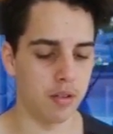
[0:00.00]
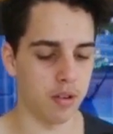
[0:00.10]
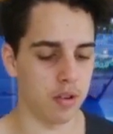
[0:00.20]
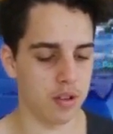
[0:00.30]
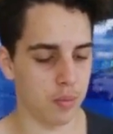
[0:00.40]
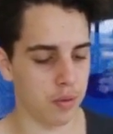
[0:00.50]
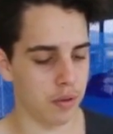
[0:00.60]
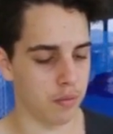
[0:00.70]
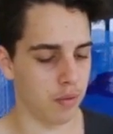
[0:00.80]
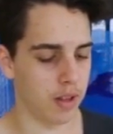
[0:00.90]
So you just want
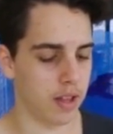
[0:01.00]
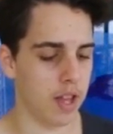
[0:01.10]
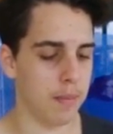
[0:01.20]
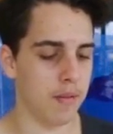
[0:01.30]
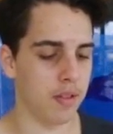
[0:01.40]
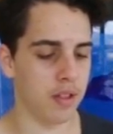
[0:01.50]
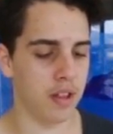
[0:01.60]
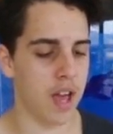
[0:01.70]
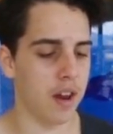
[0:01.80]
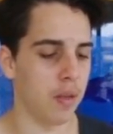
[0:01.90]
to really keep
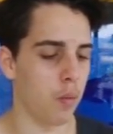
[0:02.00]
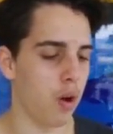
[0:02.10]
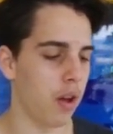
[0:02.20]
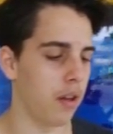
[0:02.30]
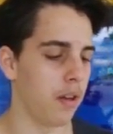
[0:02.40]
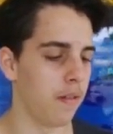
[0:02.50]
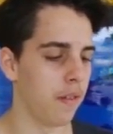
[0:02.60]
everything out of the way.